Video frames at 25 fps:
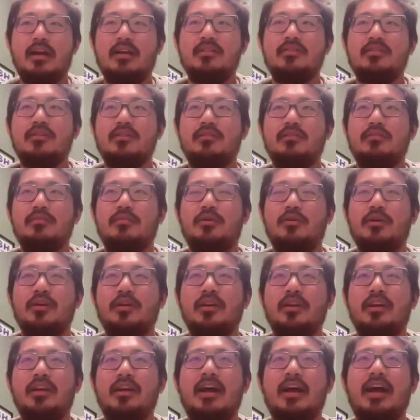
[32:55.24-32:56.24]
at a certain
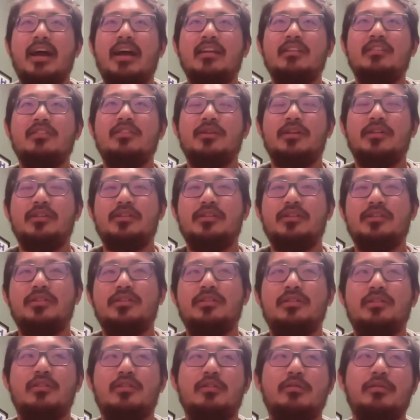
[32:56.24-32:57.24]
point it has
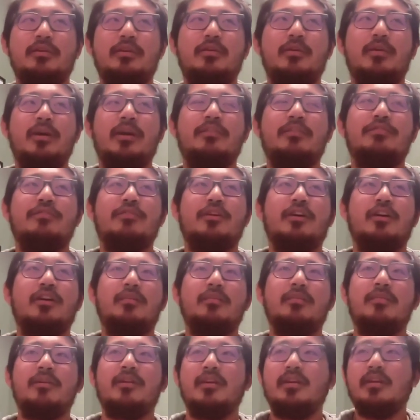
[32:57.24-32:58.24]
transitioned a little bit away
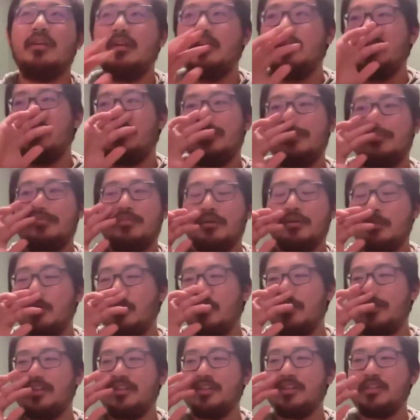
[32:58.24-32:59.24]
from
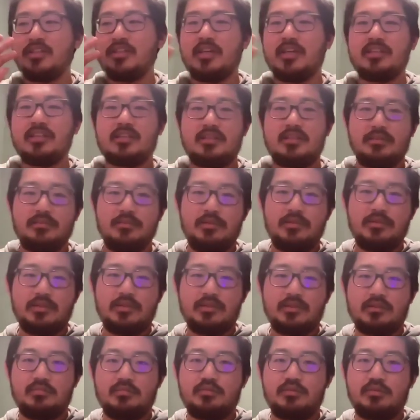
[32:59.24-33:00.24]
promoting just the
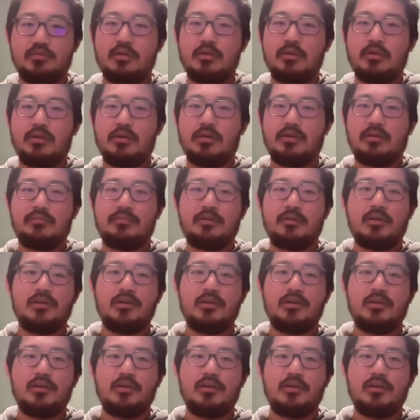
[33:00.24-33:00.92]
music to promoting a